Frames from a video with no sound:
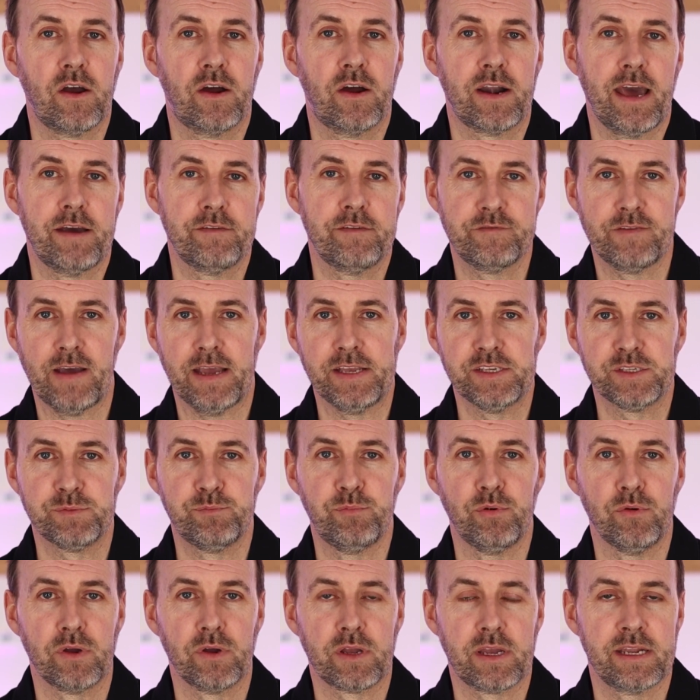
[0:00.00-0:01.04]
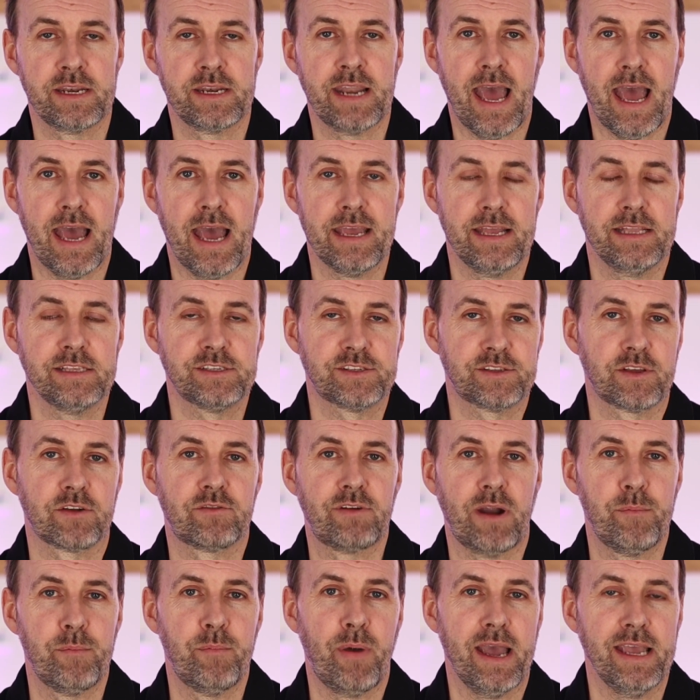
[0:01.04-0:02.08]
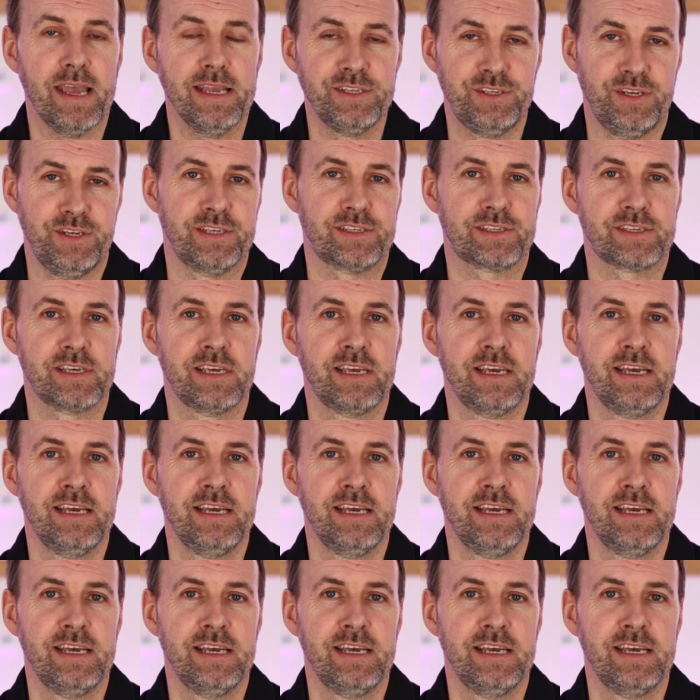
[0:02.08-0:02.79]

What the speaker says: on our Facebook and our Instagram pages.